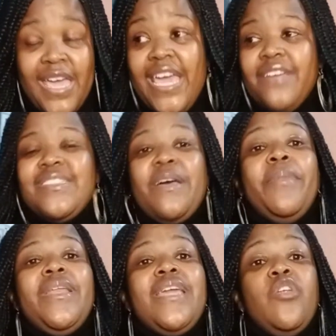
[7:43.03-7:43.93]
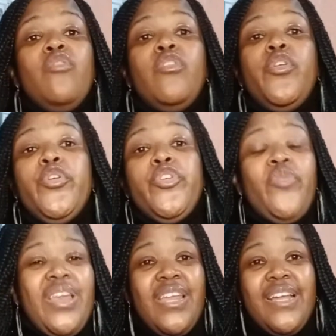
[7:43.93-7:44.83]
If somebody can overlook you
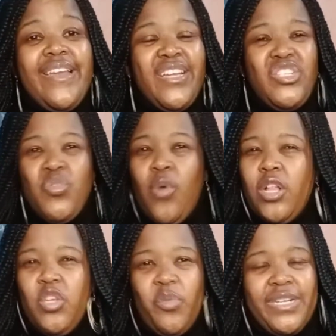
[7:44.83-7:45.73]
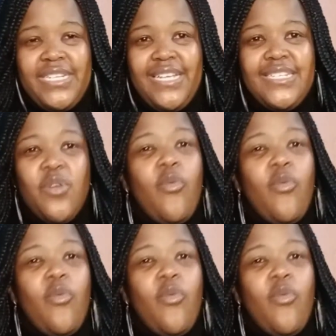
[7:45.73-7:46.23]
and neglect you while you are dating,